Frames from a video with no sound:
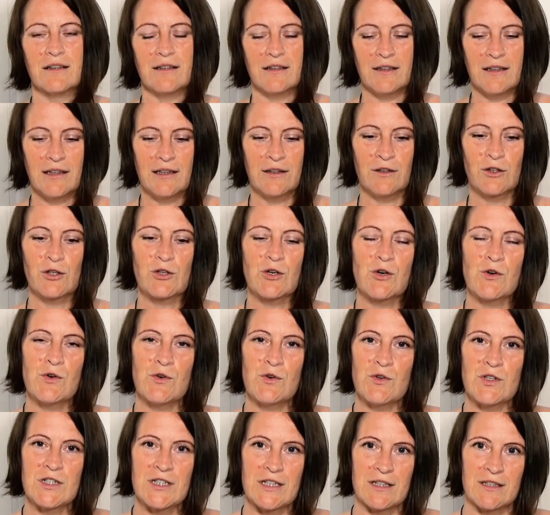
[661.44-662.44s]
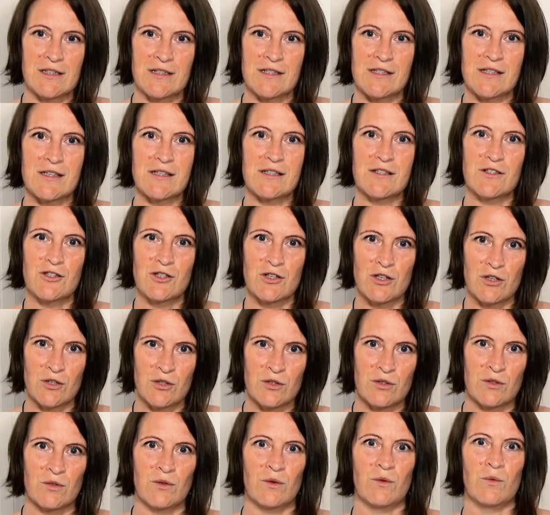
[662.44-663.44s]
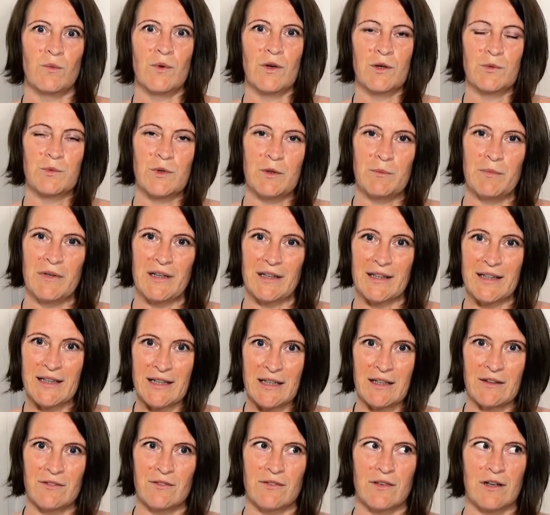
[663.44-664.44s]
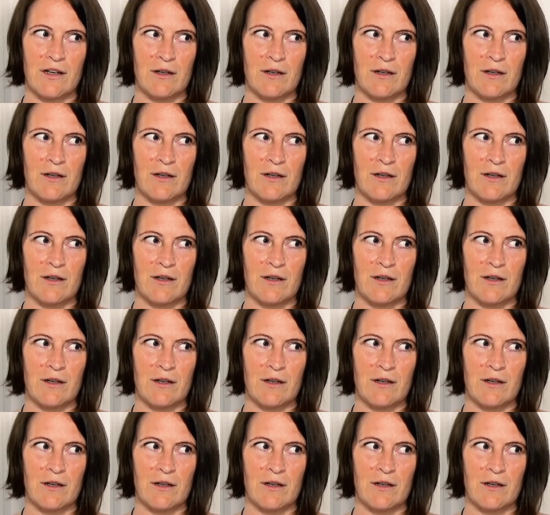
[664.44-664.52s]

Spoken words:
in accordance to what we believe.